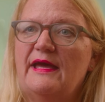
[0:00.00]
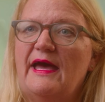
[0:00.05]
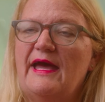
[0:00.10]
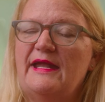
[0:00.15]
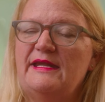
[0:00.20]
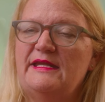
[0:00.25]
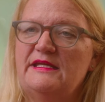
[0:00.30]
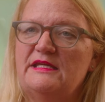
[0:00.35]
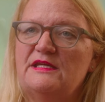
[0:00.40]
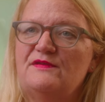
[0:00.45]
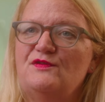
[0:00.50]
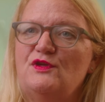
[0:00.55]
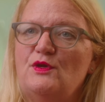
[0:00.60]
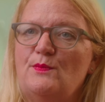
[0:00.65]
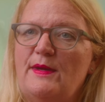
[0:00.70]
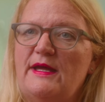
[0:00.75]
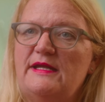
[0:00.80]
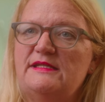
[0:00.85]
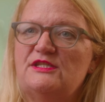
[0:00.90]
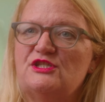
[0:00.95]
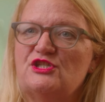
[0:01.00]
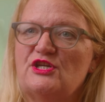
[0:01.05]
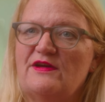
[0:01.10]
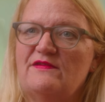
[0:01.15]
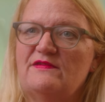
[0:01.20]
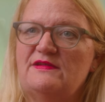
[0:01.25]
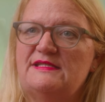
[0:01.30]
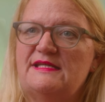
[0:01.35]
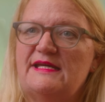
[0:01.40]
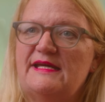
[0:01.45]
Any gift you make to
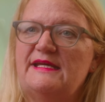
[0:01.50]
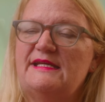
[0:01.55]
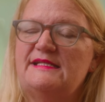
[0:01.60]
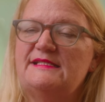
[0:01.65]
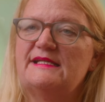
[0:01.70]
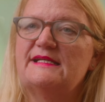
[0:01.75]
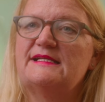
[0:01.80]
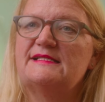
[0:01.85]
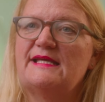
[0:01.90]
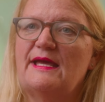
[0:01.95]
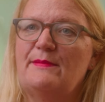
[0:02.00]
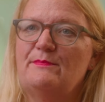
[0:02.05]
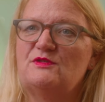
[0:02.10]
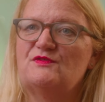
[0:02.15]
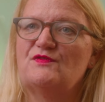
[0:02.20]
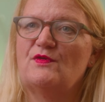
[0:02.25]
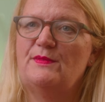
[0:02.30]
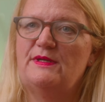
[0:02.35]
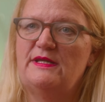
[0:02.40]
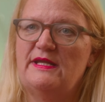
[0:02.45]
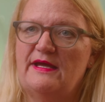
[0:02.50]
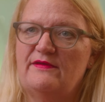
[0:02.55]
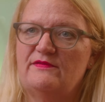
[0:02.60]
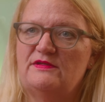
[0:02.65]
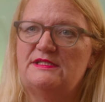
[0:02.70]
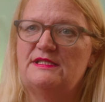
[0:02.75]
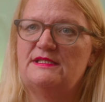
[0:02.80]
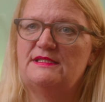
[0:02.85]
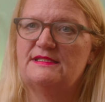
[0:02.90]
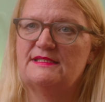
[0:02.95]
charity is exempt from
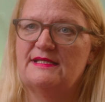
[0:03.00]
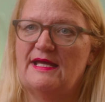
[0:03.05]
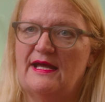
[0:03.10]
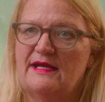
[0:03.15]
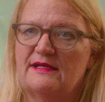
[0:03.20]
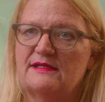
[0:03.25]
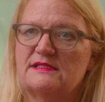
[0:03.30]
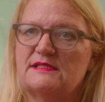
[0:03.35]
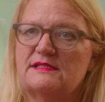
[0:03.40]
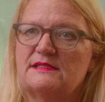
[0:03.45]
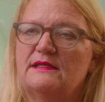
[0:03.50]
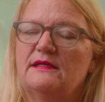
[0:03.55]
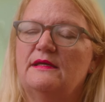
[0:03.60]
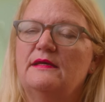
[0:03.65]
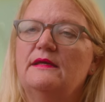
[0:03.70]
inheritance tax.